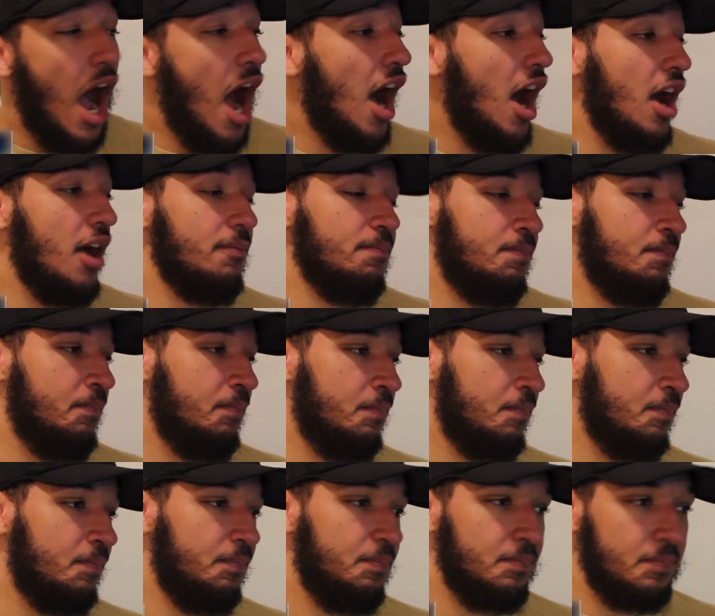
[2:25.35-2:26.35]
Uh,
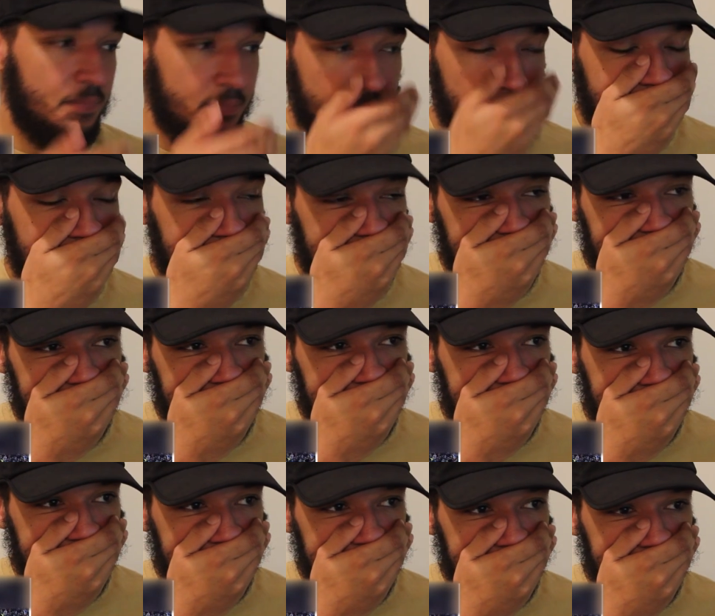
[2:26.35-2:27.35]

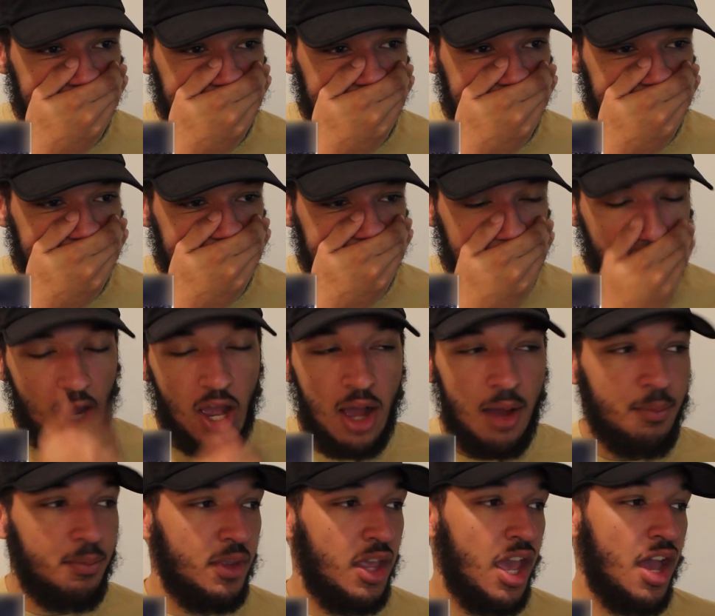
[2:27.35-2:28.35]
now Messi.
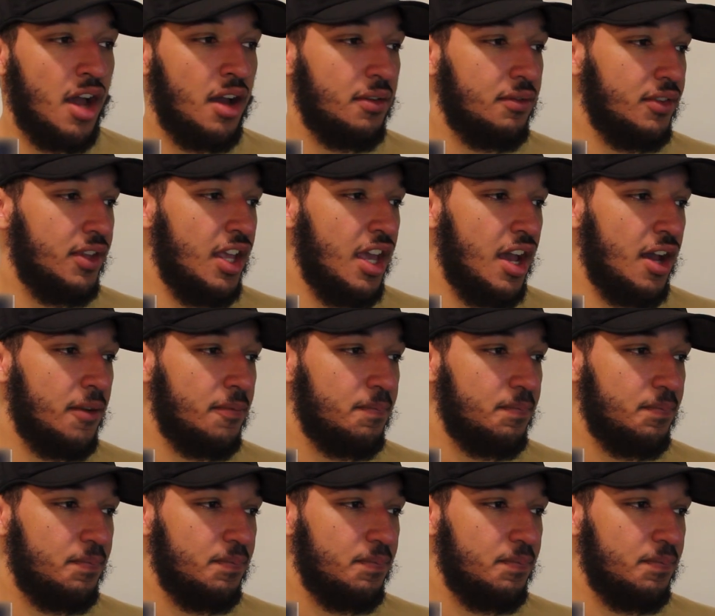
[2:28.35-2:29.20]
Um, yeah, yeah.